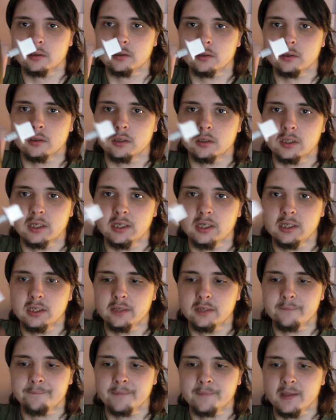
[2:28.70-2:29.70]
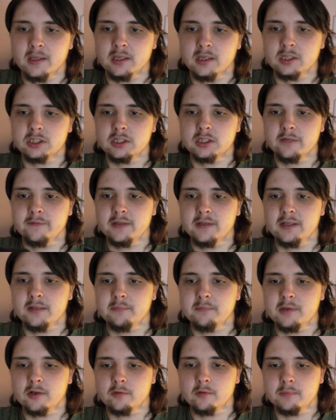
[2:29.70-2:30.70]
Okay. Shove it in the
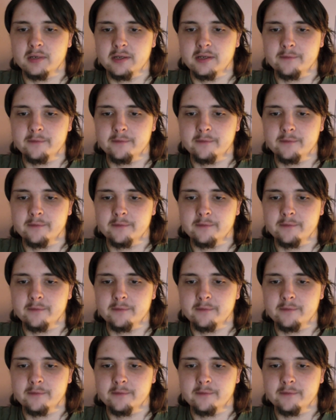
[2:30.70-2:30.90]
middle bit.